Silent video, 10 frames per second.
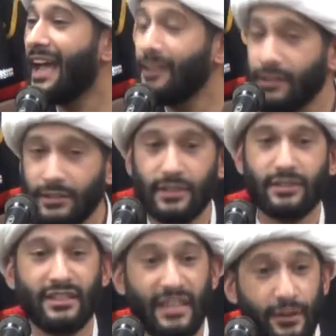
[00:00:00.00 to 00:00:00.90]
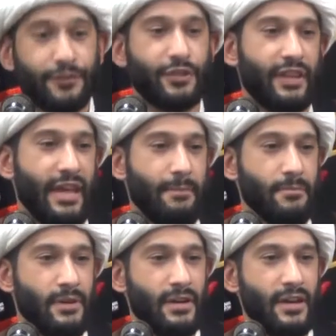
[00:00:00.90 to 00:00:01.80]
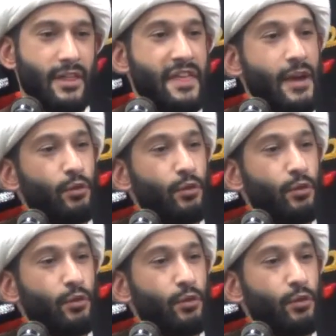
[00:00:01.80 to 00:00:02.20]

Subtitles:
elders give to them, that